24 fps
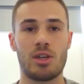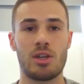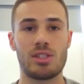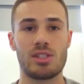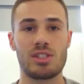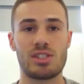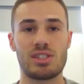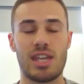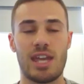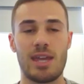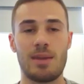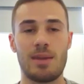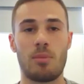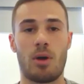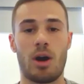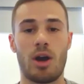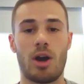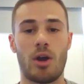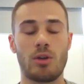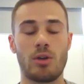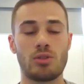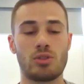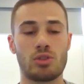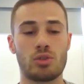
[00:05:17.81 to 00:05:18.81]
see
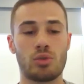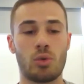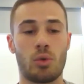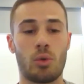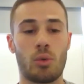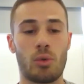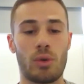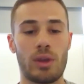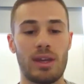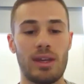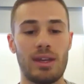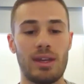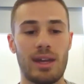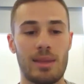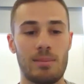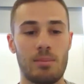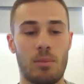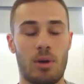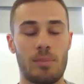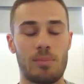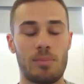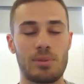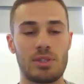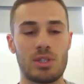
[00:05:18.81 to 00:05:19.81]
my own story and
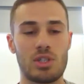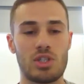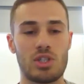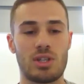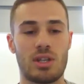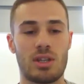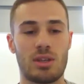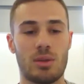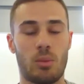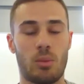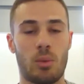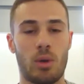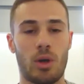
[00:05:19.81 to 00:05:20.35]
my position in the